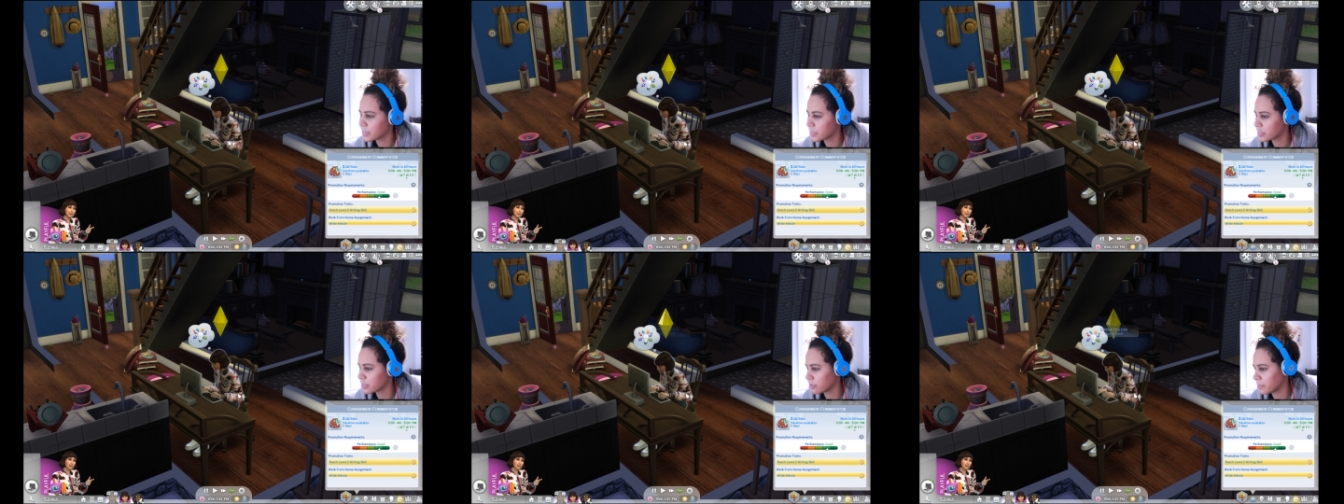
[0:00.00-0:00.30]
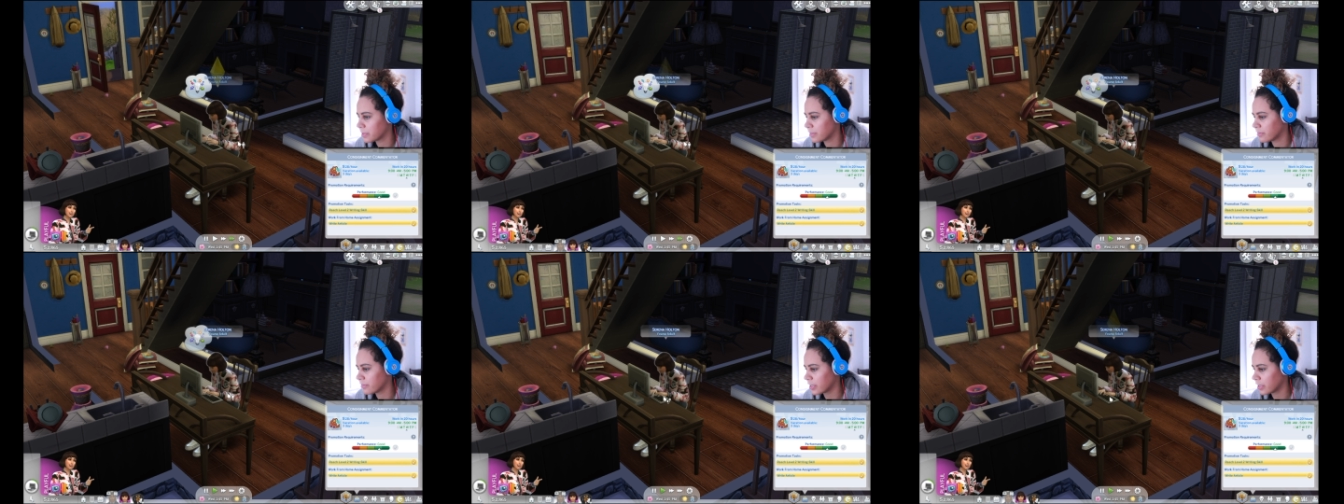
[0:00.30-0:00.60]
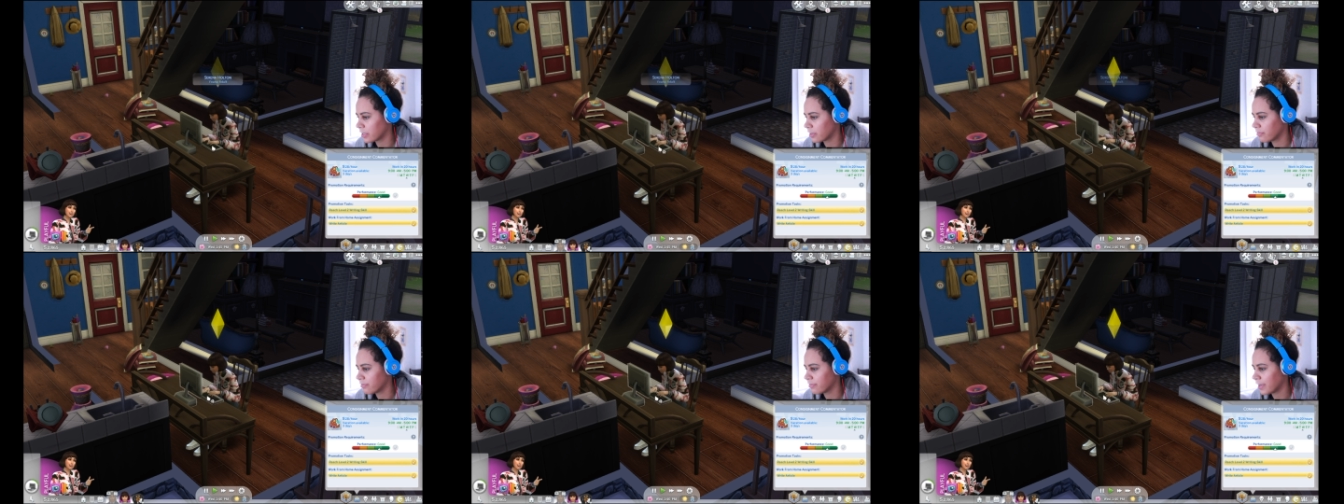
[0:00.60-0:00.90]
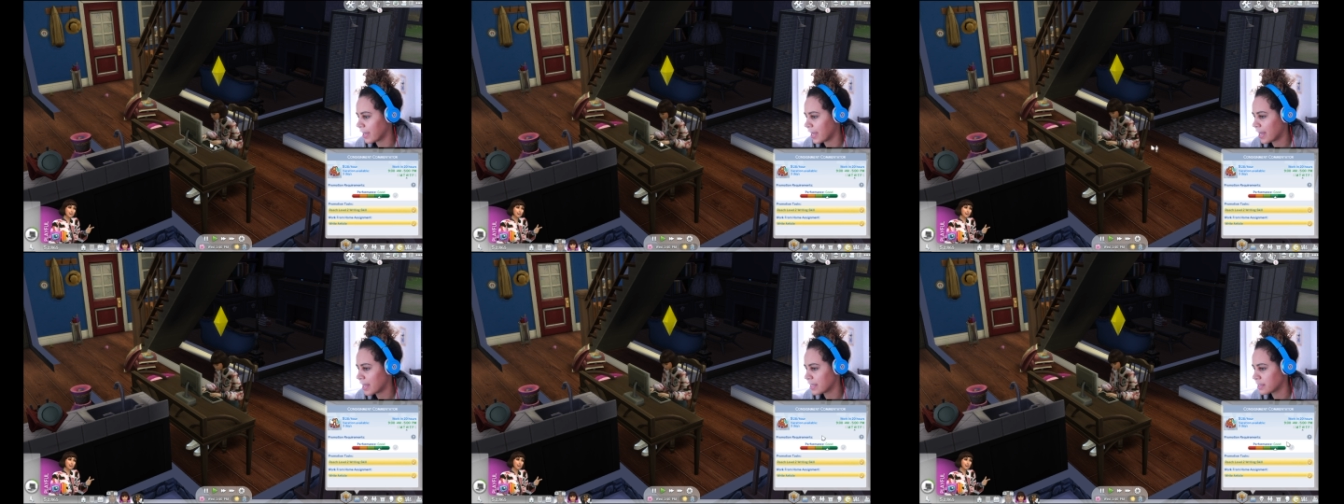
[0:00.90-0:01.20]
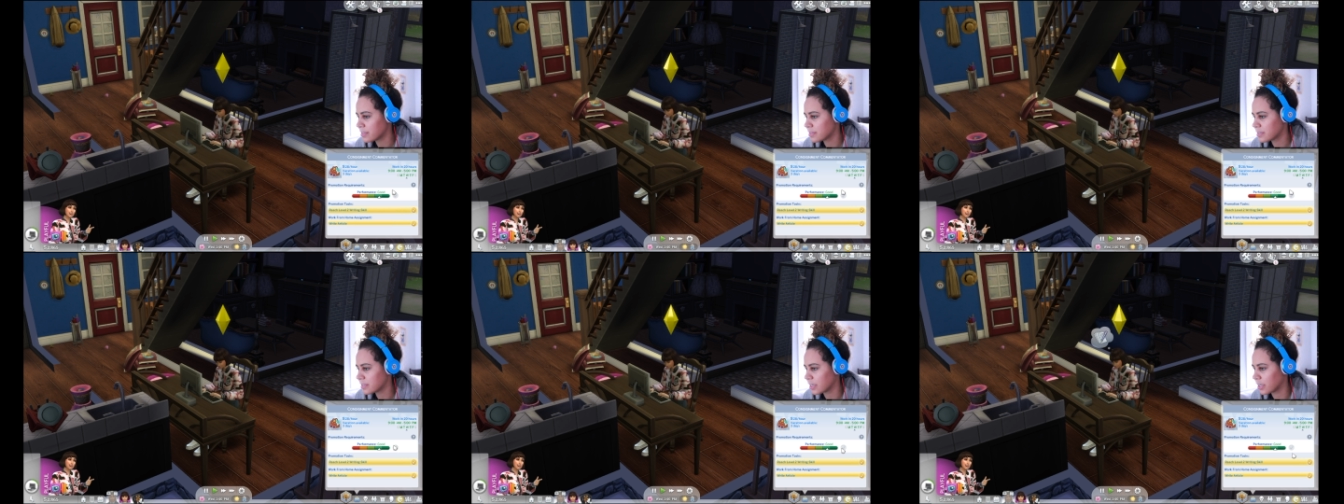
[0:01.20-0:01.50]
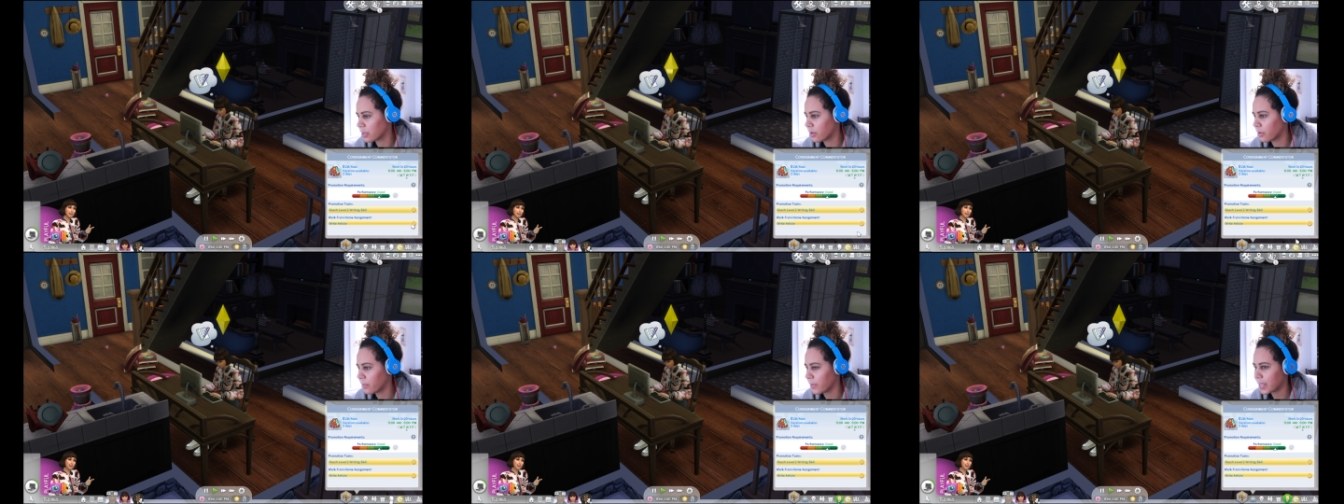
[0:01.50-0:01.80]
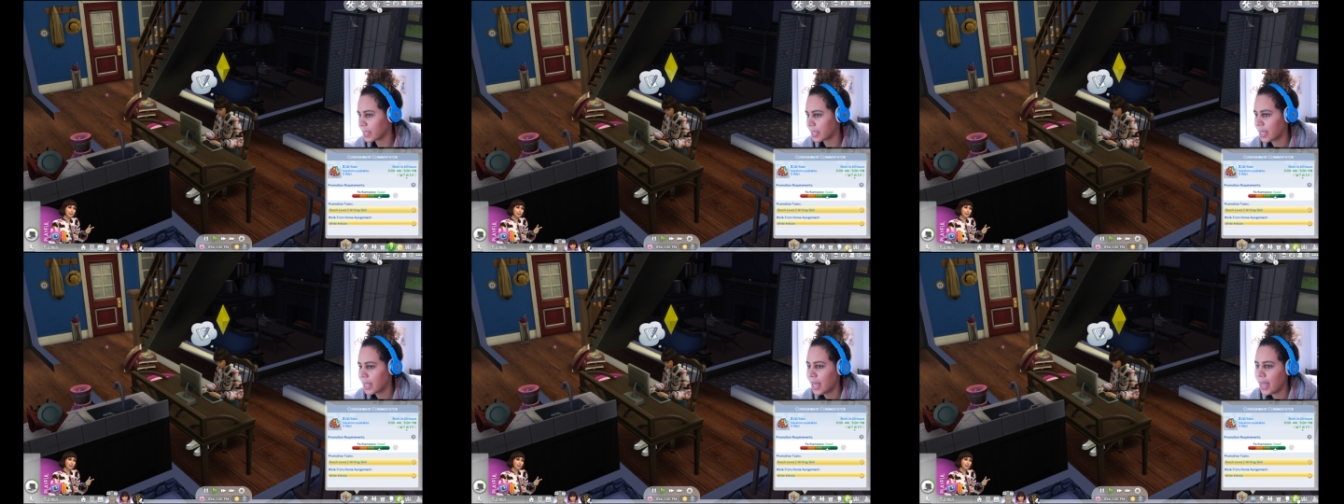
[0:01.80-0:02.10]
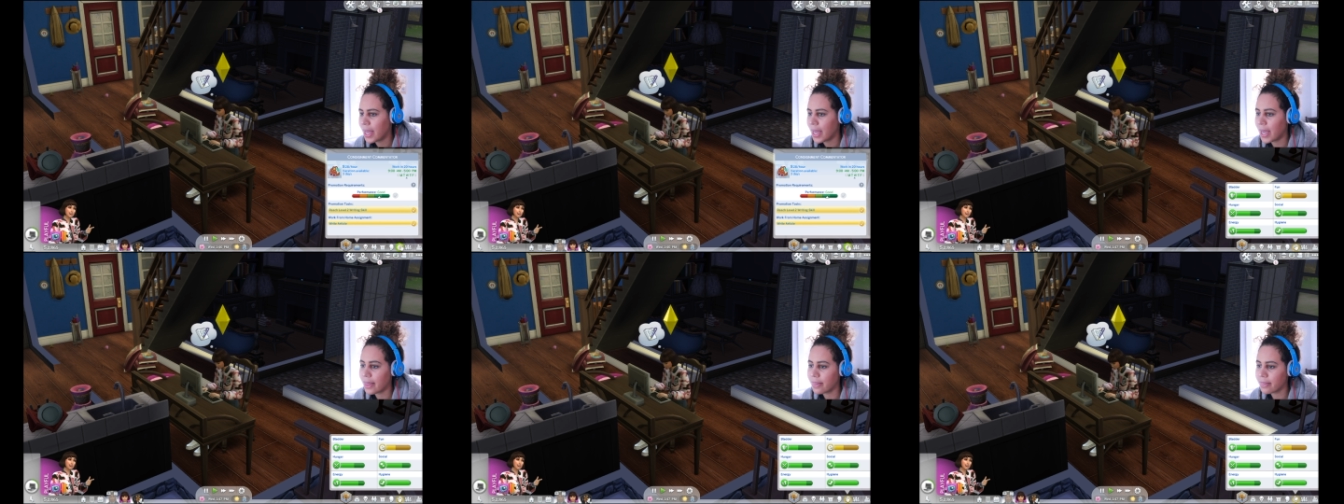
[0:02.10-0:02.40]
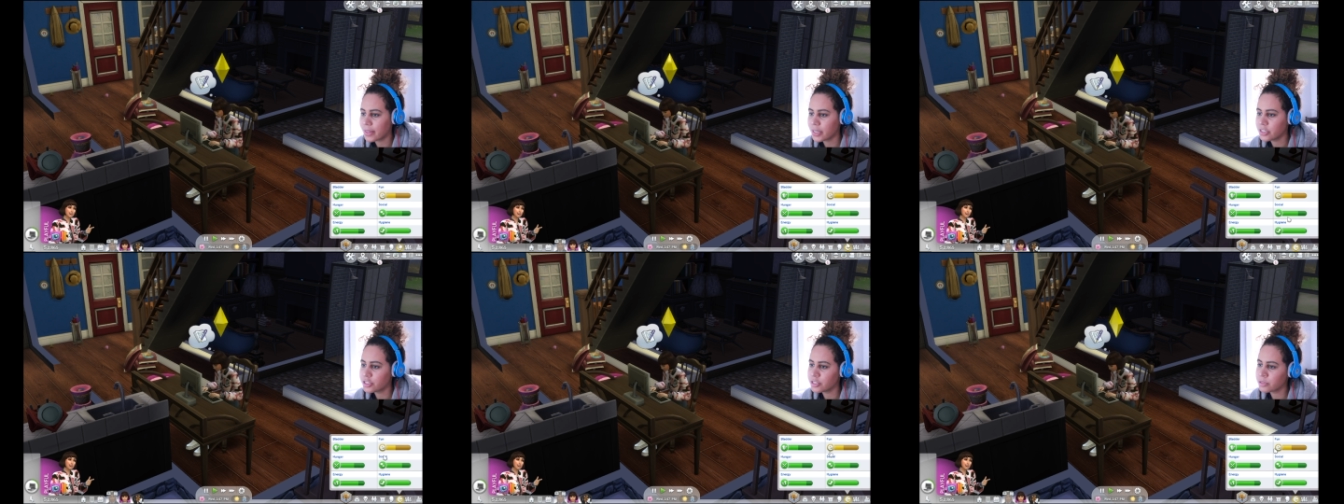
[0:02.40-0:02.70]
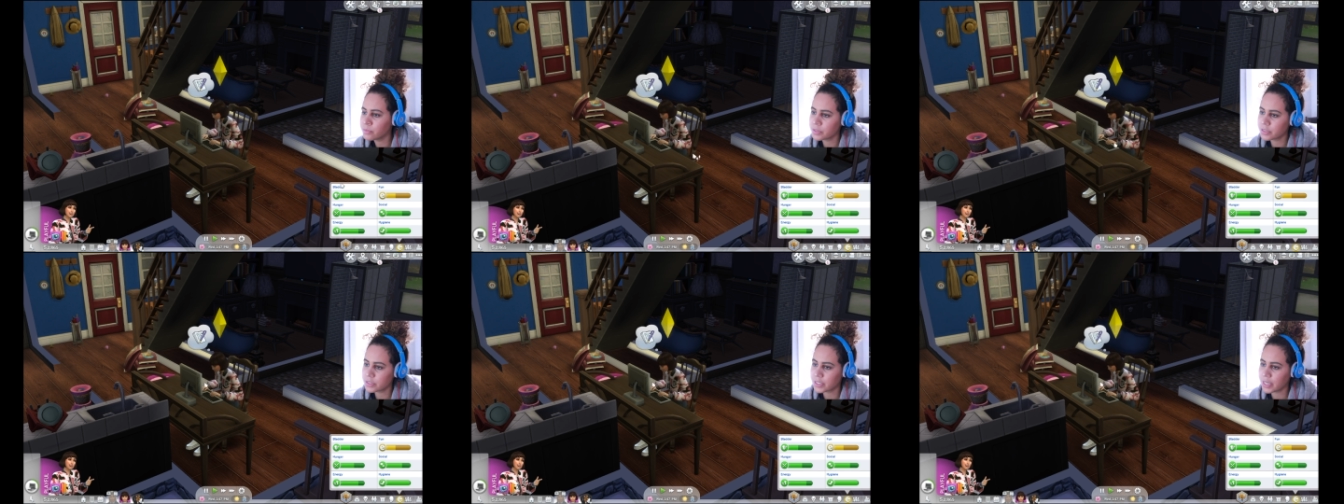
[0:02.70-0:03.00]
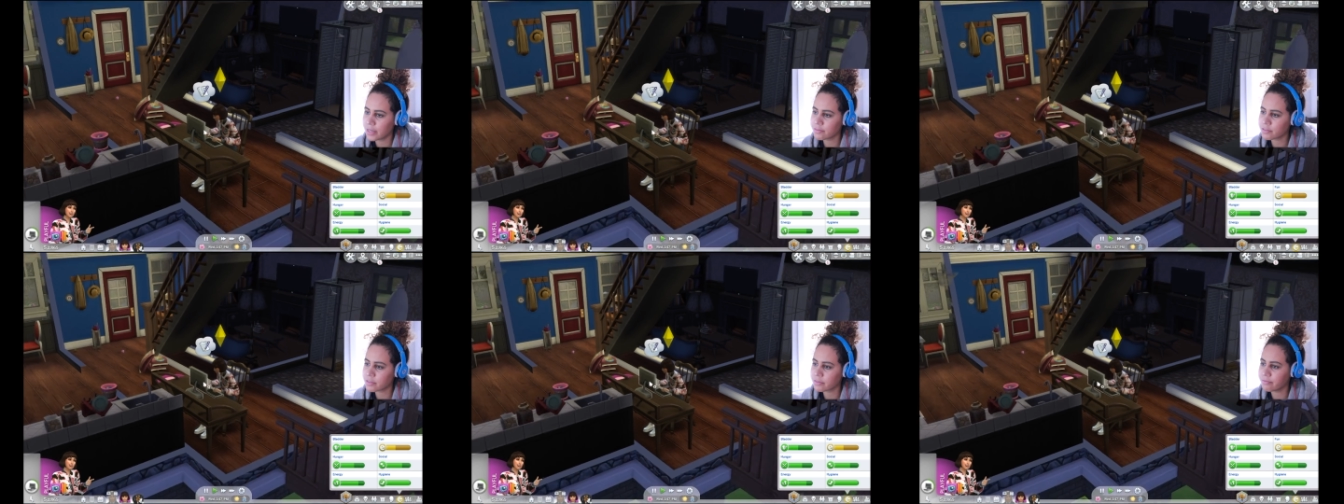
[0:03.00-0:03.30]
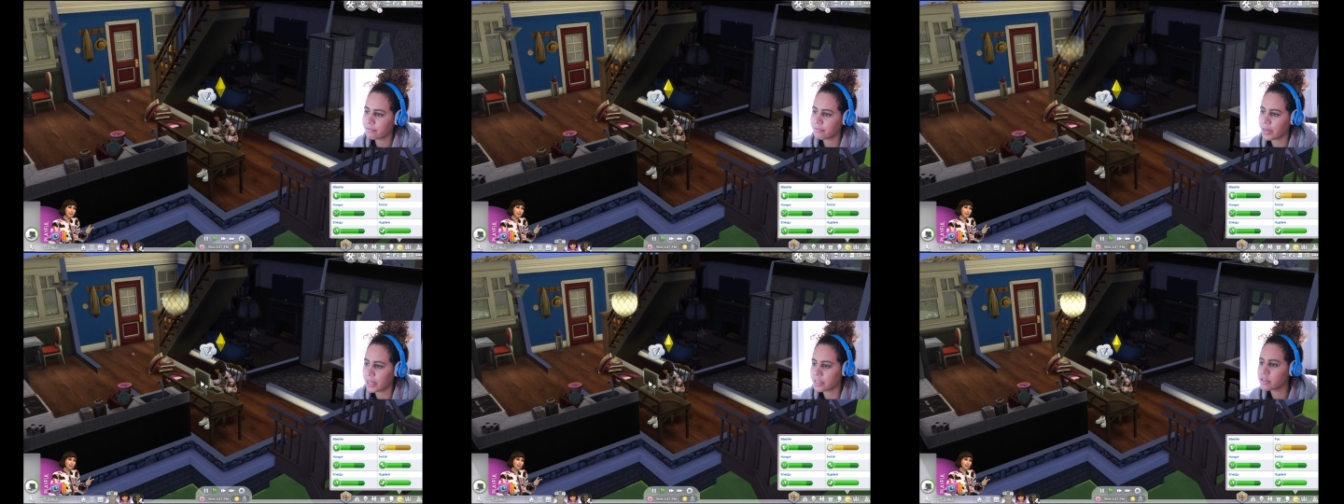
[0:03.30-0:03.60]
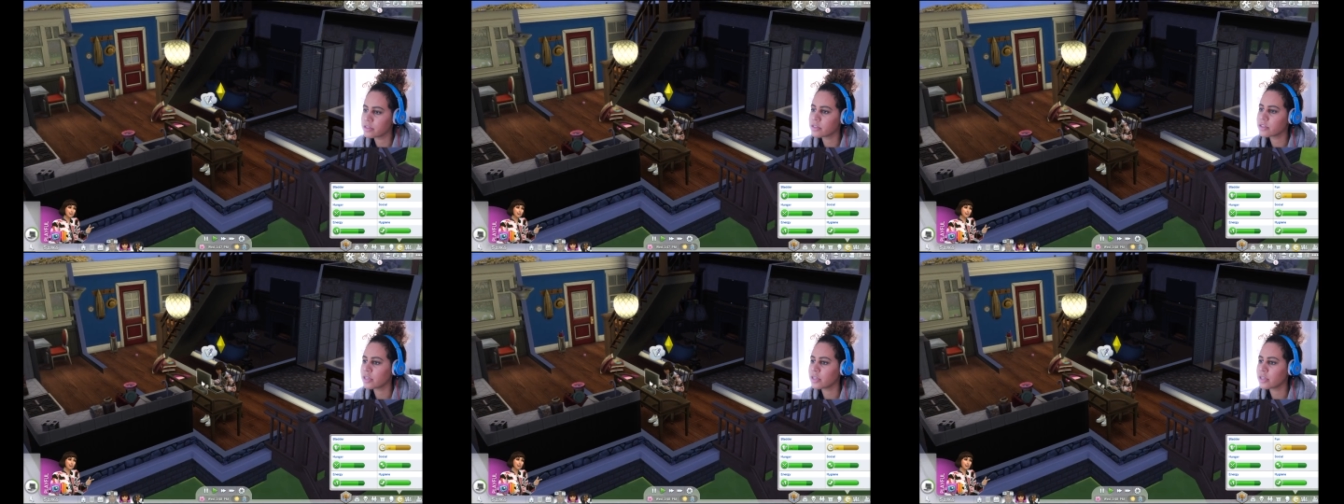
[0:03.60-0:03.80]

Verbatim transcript: which will be really fast and quick, and then she wants to have some fun.